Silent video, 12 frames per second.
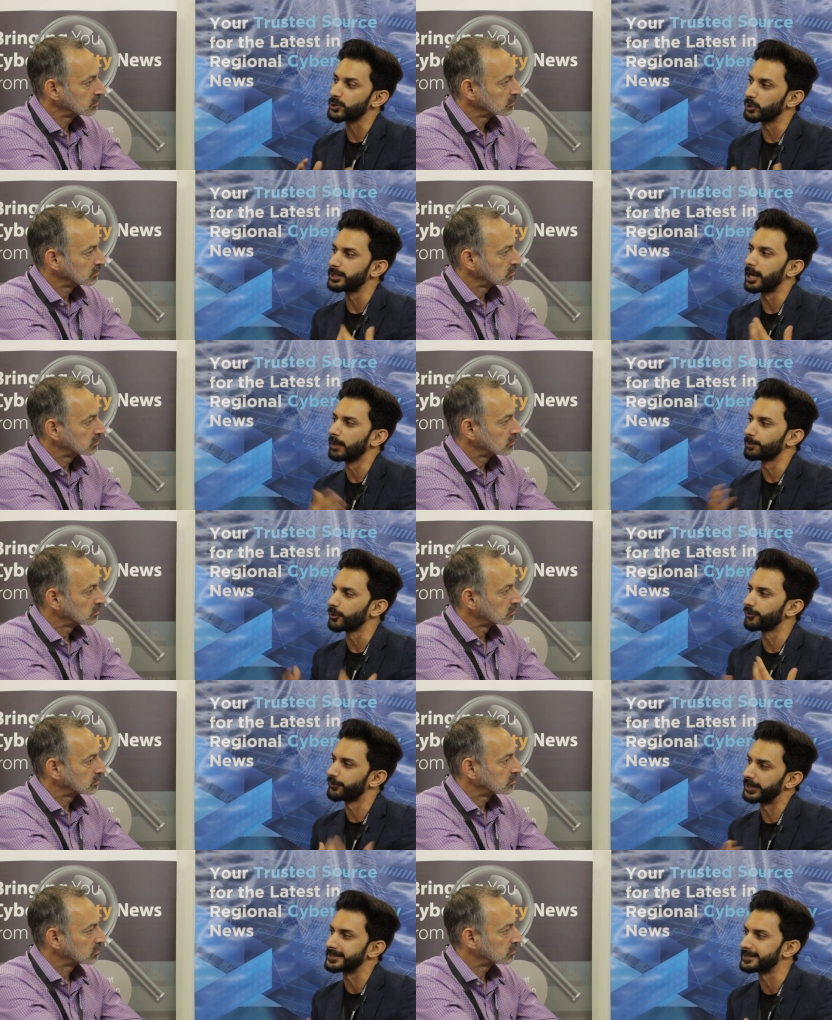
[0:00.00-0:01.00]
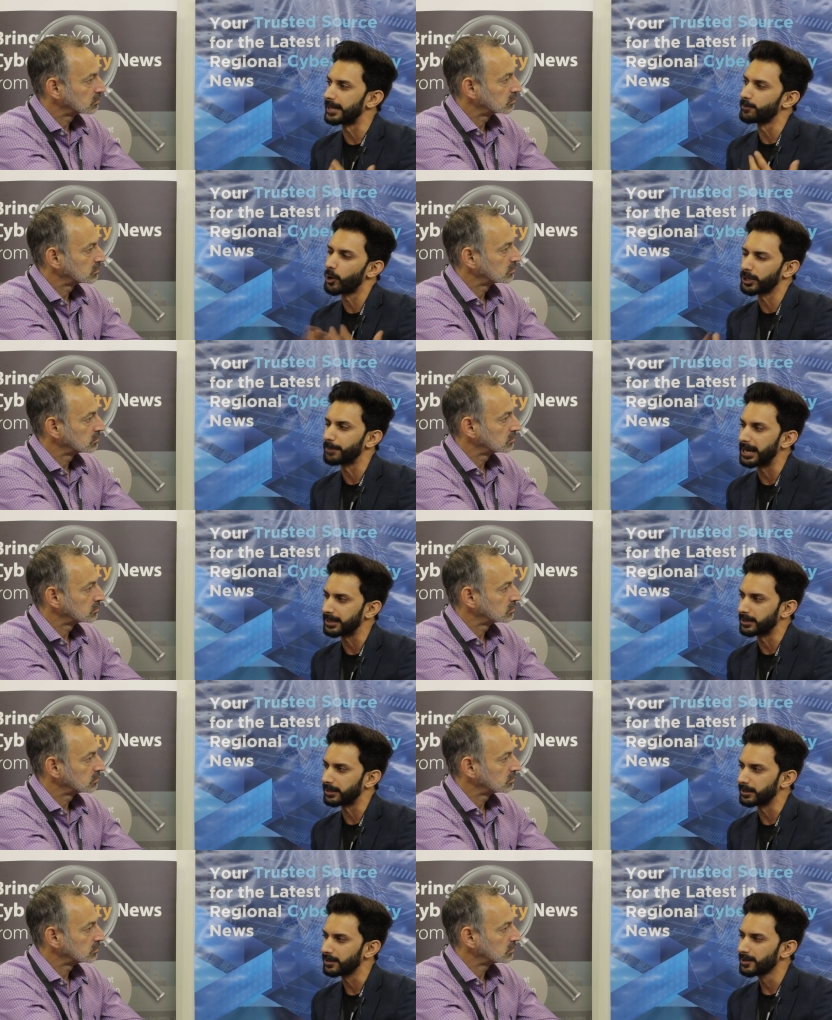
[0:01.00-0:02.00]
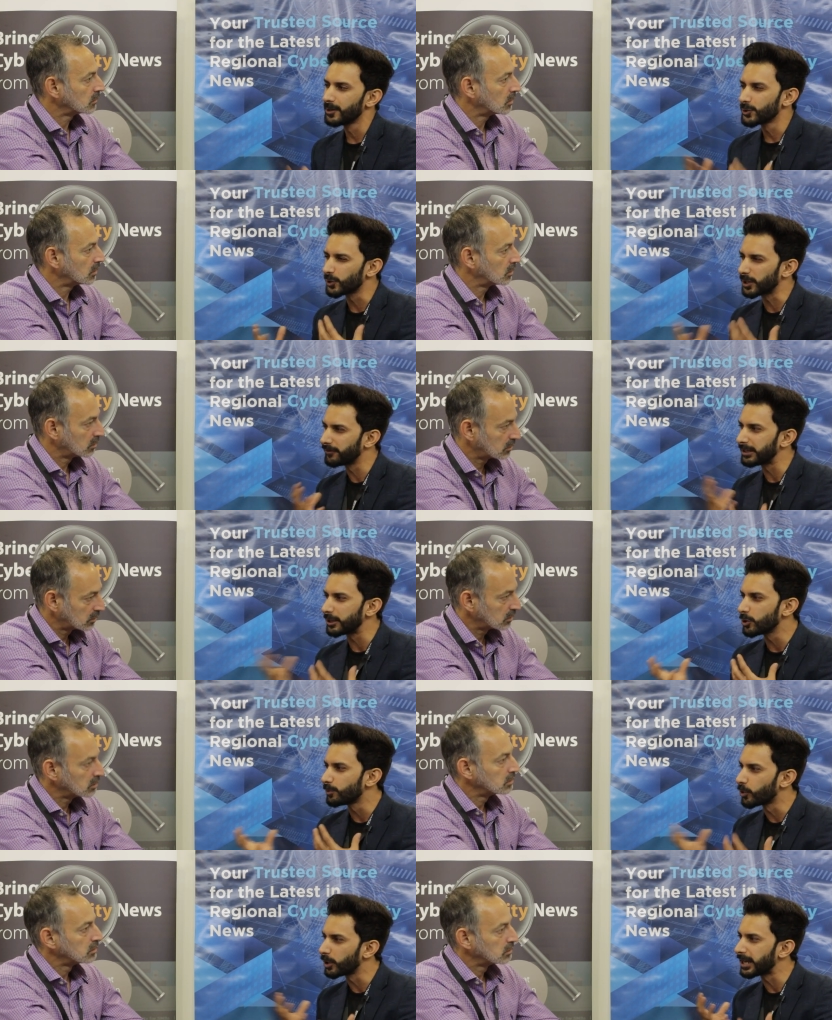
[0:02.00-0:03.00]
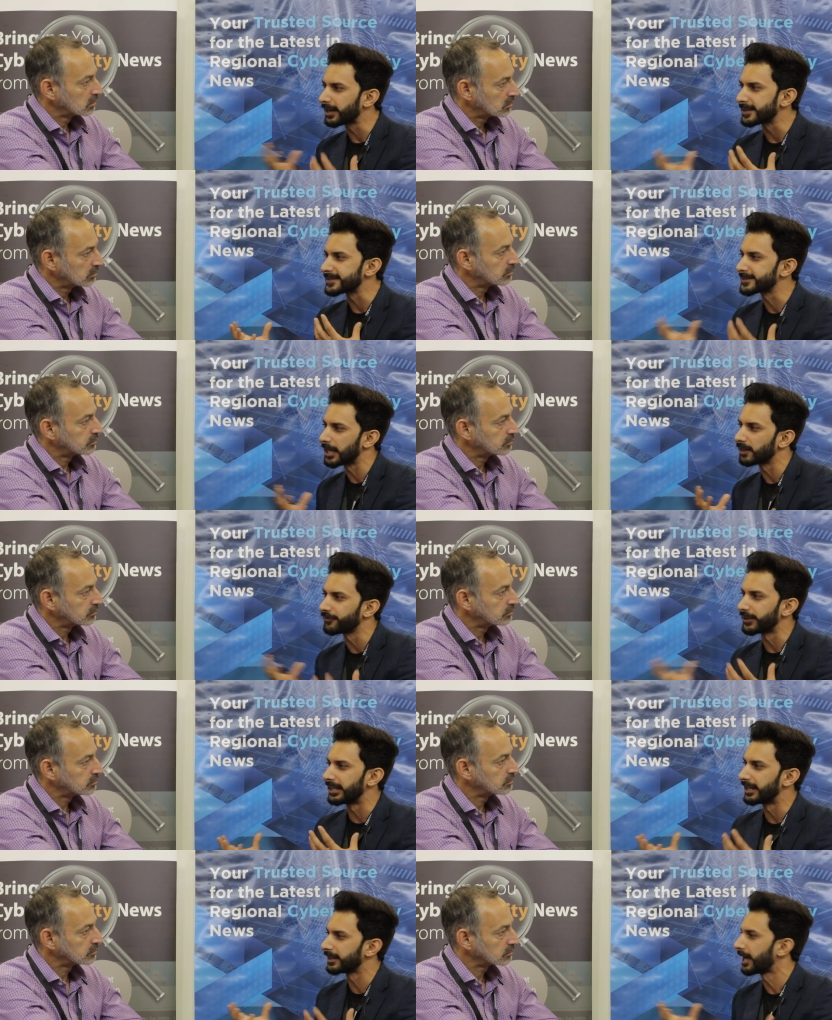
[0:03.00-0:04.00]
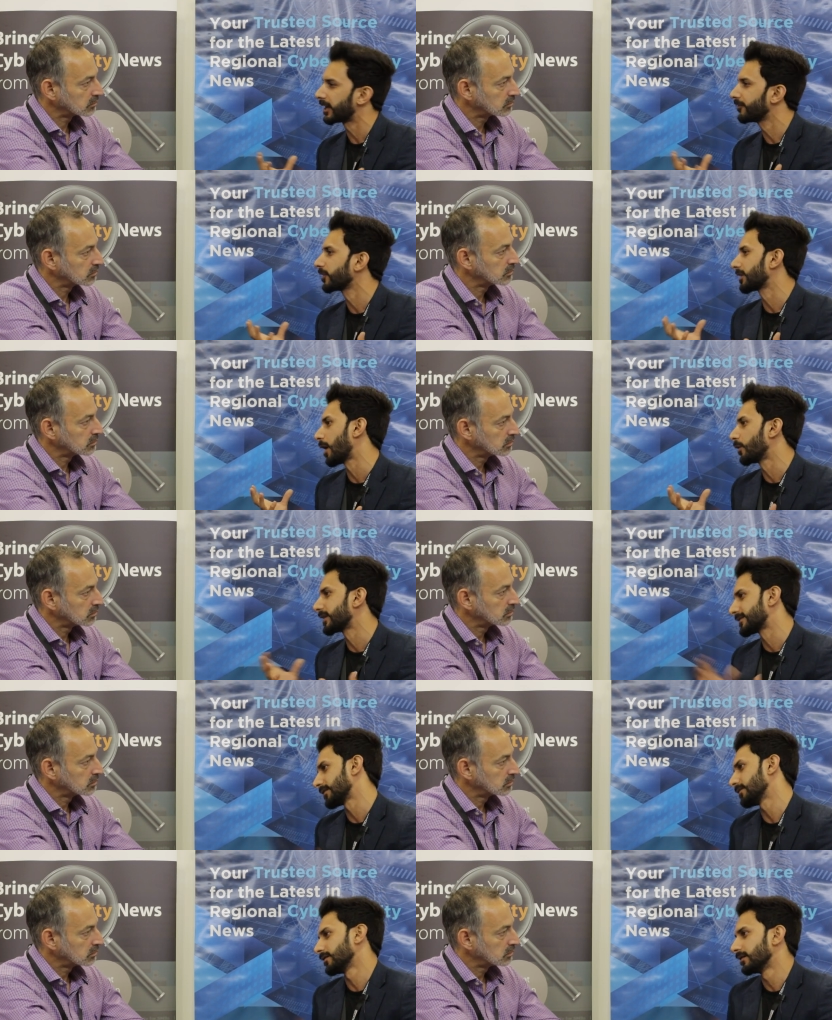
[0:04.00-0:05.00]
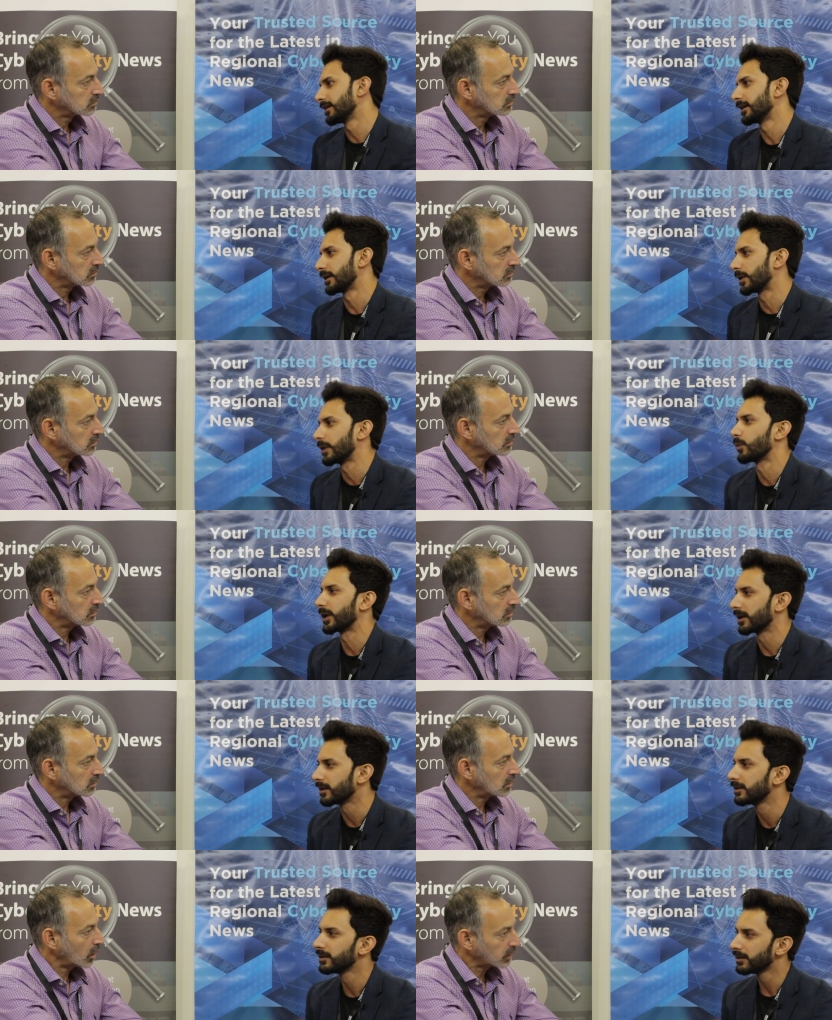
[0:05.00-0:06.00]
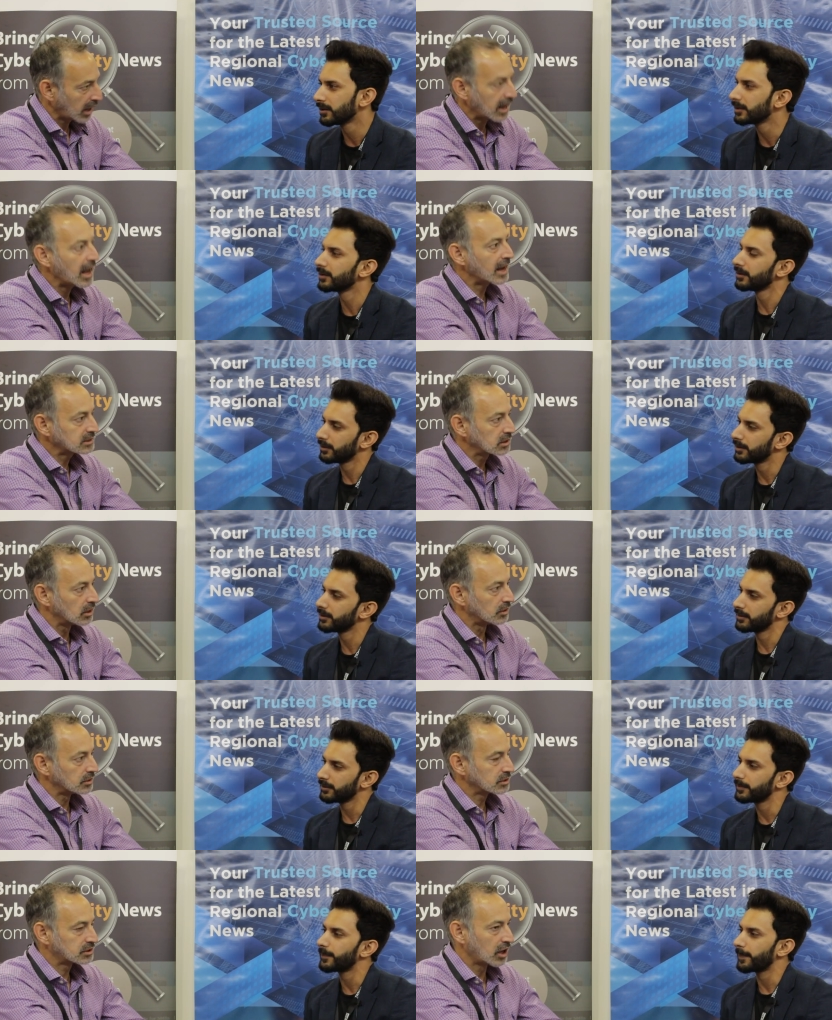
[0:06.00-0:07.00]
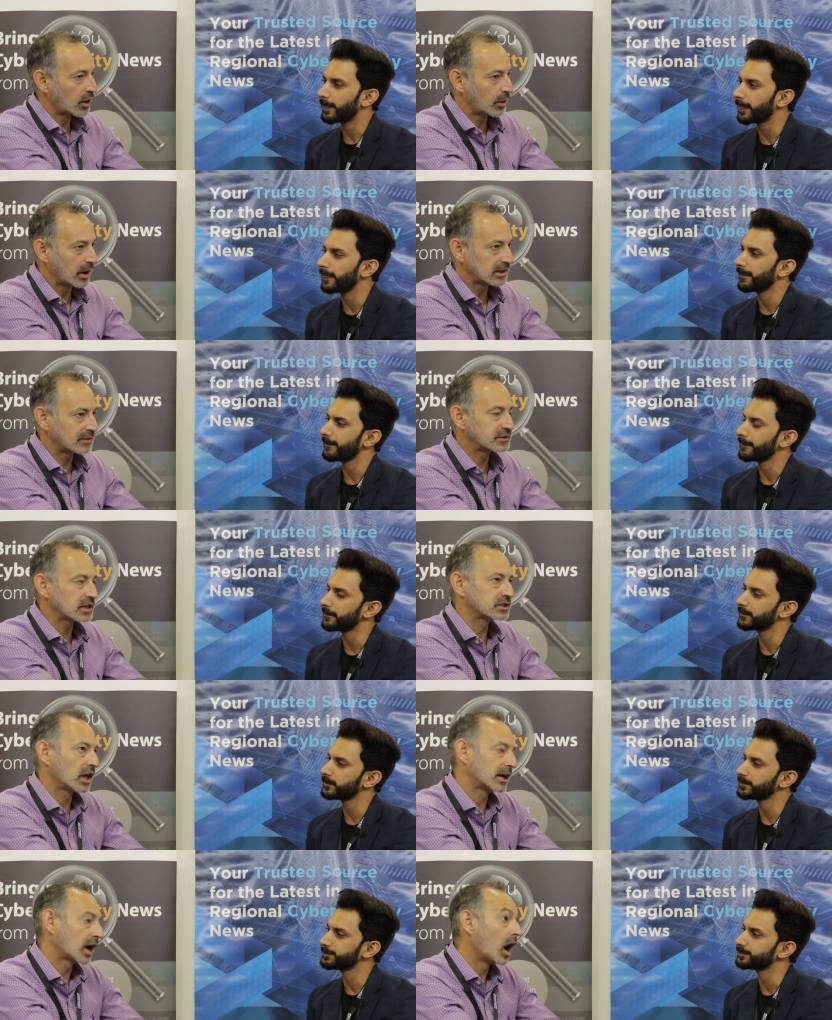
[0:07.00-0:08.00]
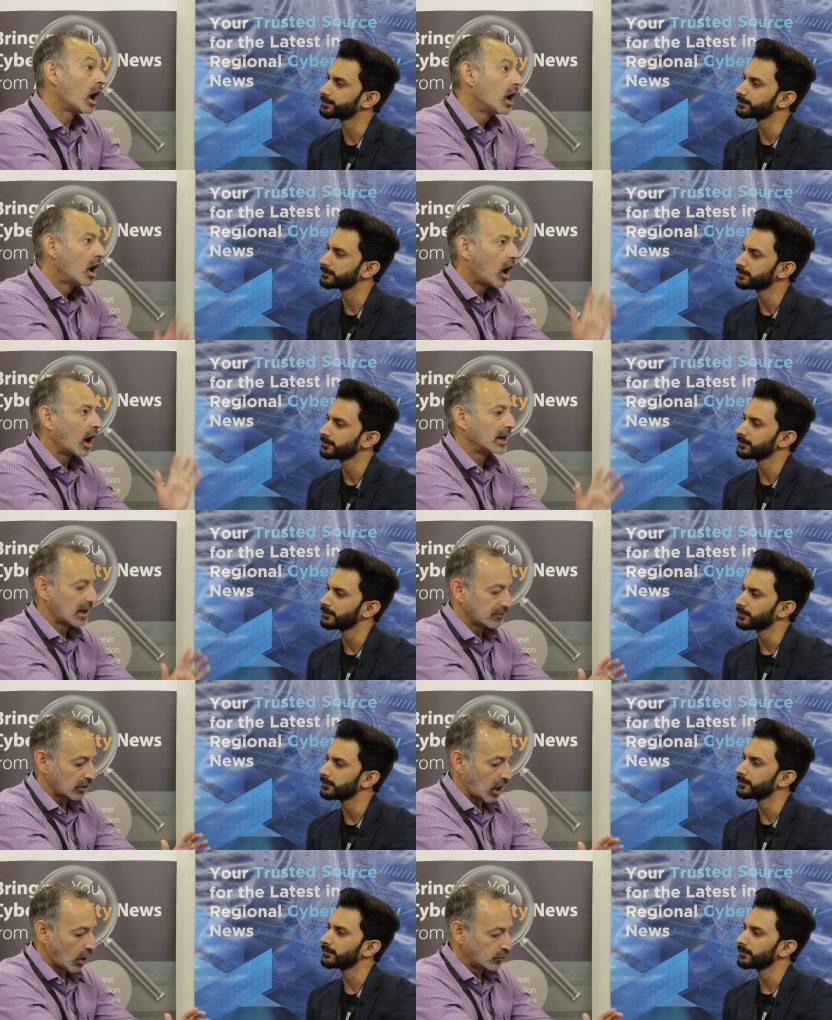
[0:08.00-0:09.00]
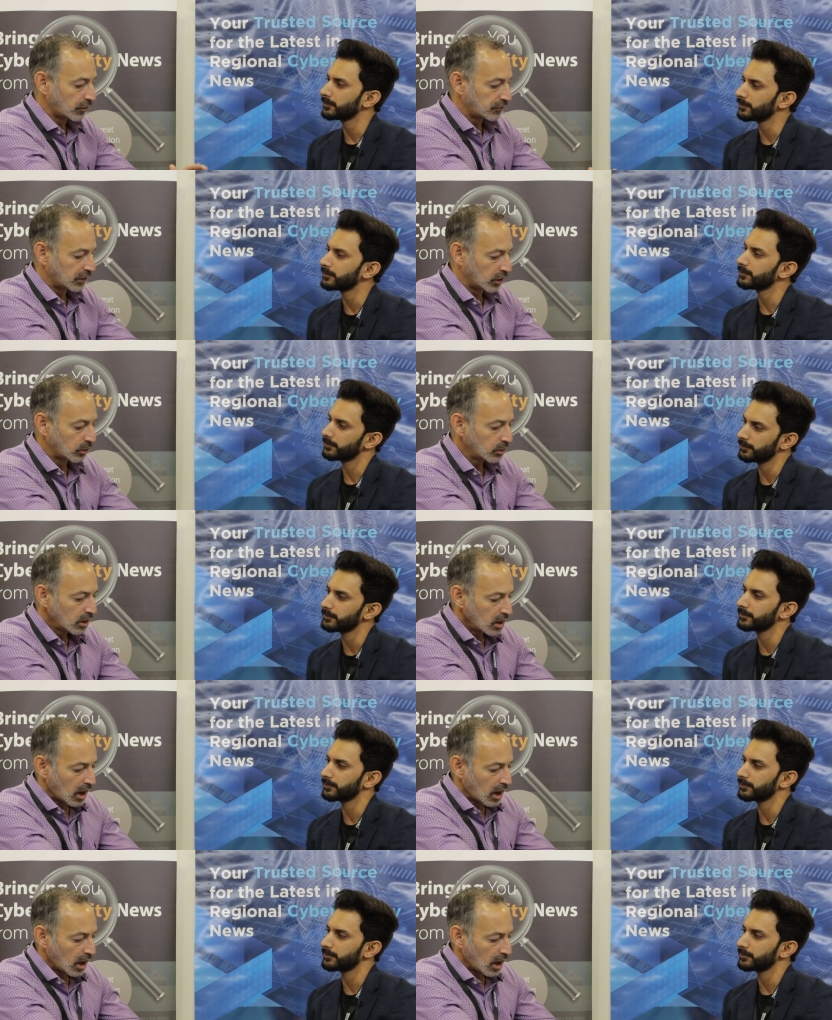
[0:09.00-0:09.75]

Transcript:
Speaker 1: actually help you fix them automatically. So giving you more like a self-healing kind of a cloud in a, in a way.
Speaker 2: Okay, excellent. So it gives us like a high level overview.